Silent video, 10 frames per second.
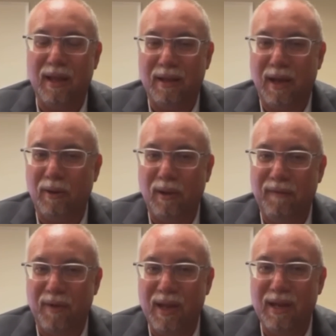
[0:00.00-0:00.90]
not only
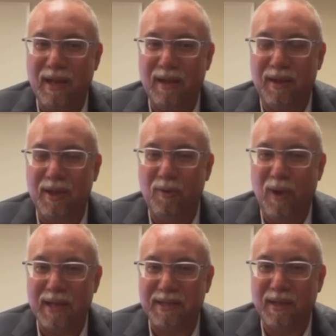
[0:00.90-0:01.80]
for India and the
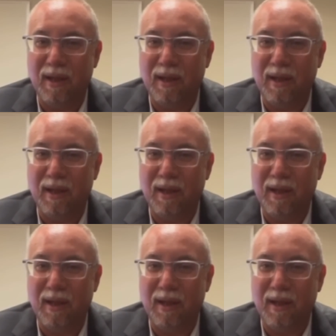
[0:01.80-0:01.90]
US,